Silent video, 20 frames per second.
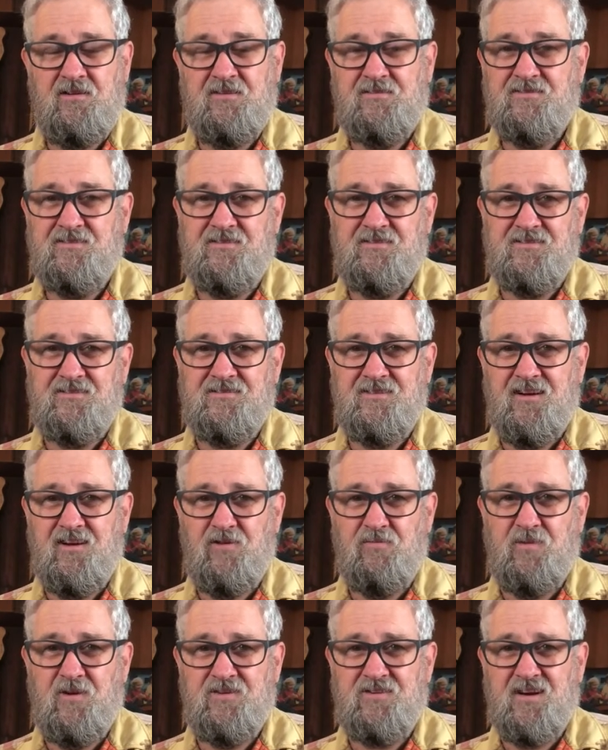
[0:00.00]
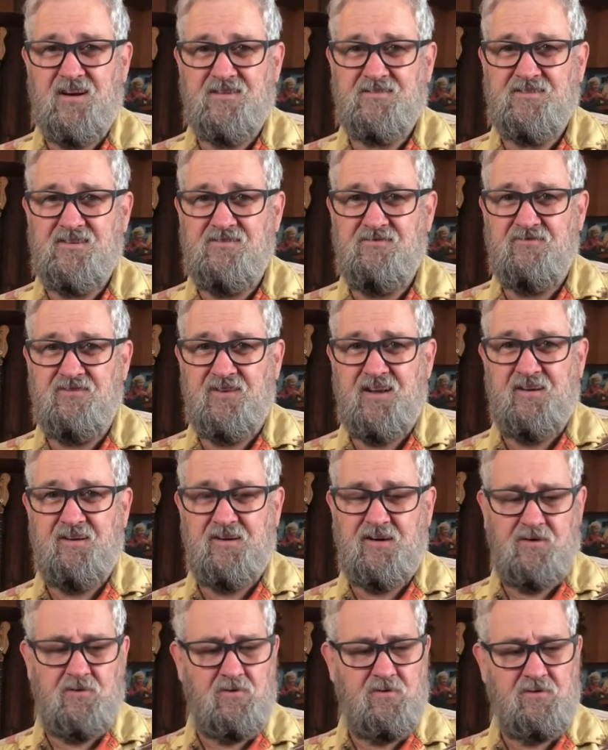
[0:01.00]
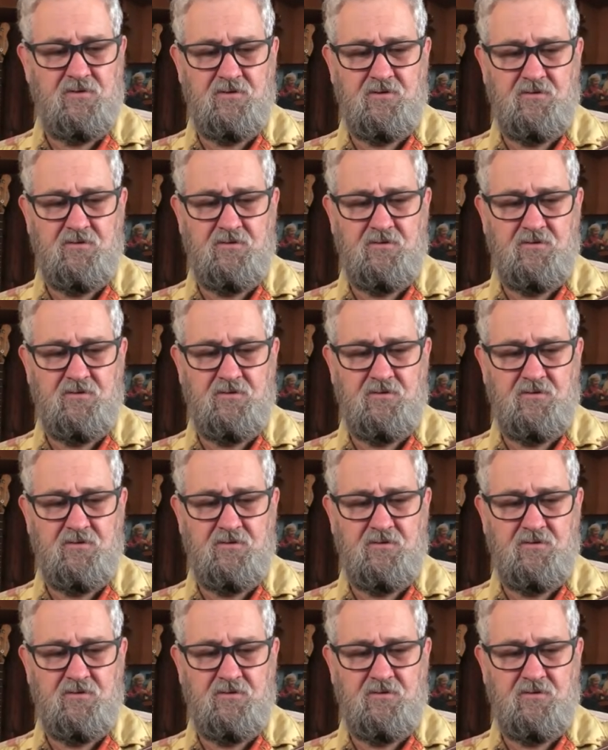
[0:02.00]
the elbow tucks in for that chord.